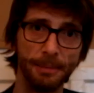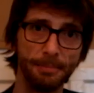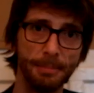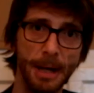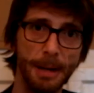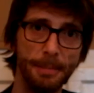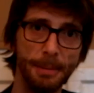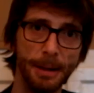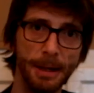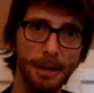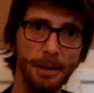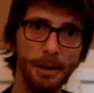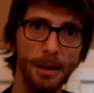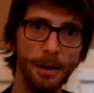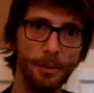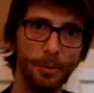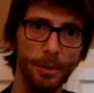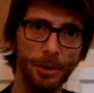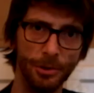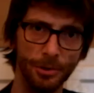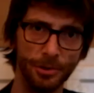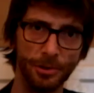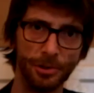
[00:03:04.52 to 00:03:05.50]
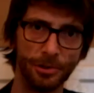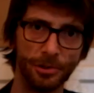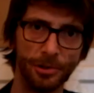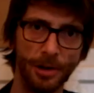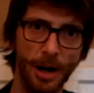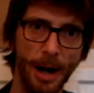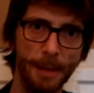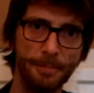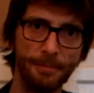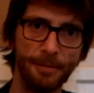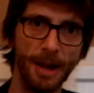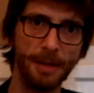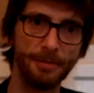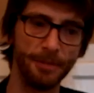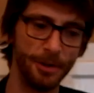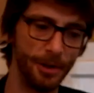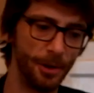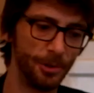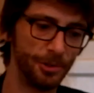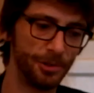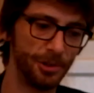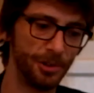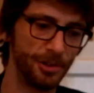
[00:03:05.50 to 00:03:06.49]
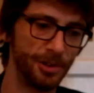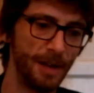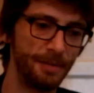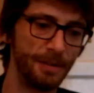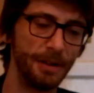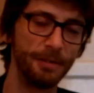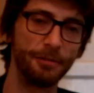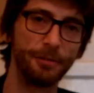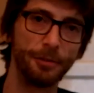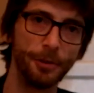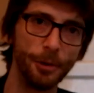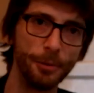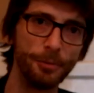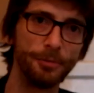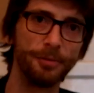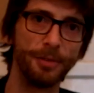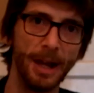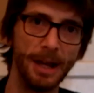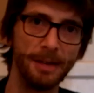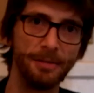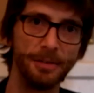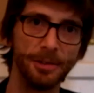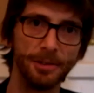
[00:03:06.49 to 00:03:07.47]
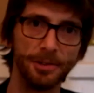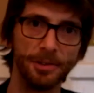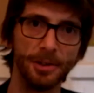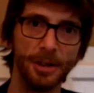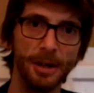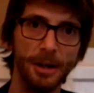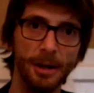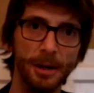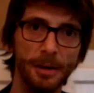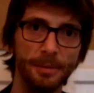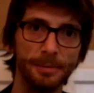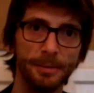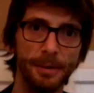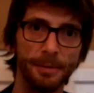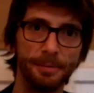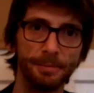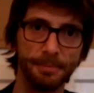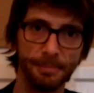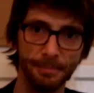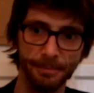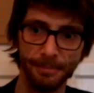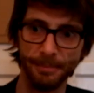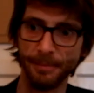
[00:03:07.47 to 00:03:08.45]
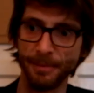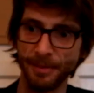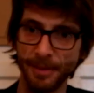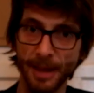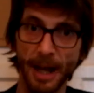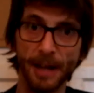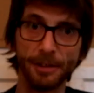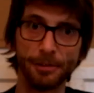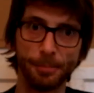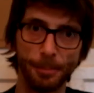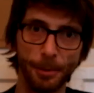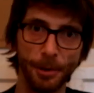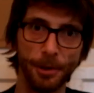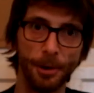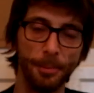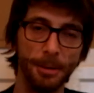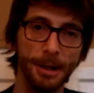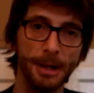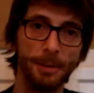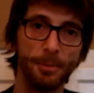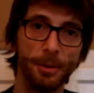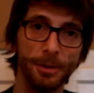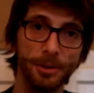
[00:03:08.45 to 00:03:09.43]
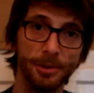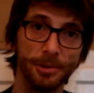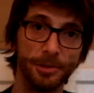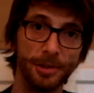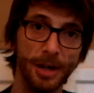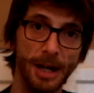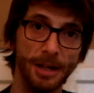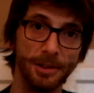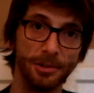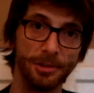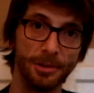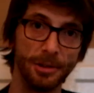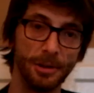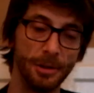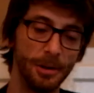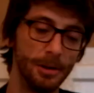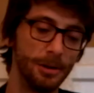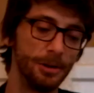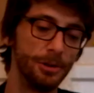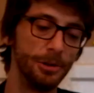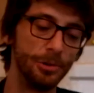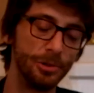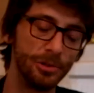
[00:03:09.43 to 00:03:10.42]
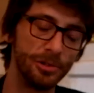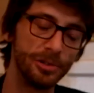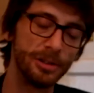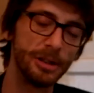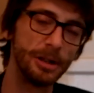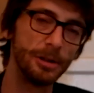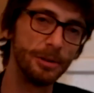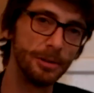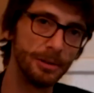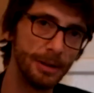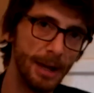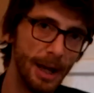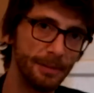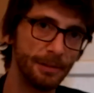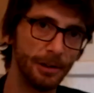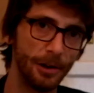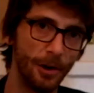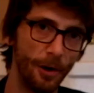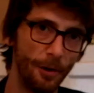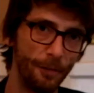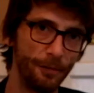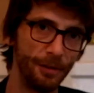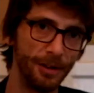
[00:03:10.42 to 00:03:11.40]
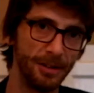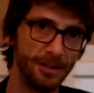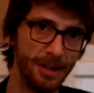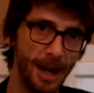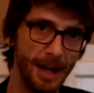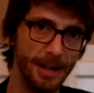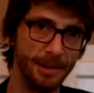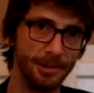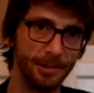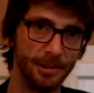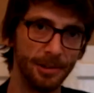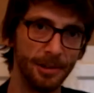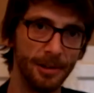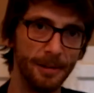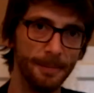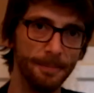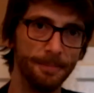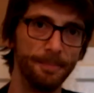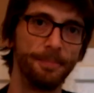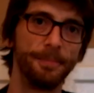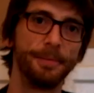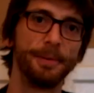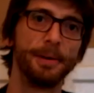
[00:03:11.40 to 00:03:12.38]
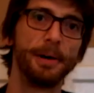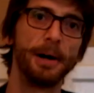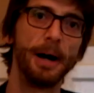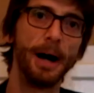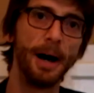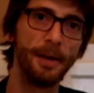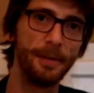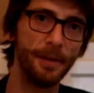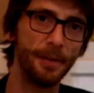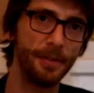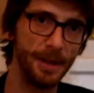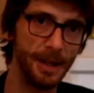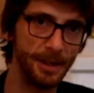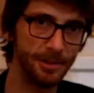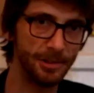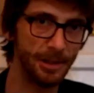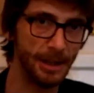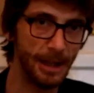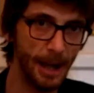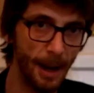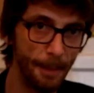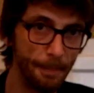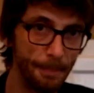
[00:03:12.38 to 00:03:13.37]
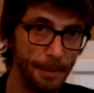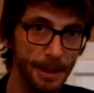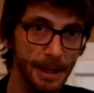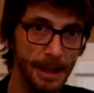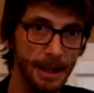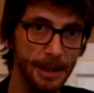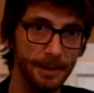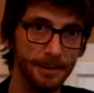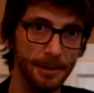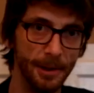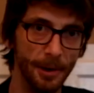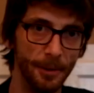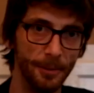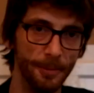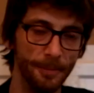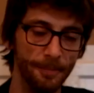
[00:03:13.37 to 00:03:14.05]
maybe when you describe flavor notes as having fruit flavors, that's predominantly what you taste. You still get the coffee taste. Other things accompany it though.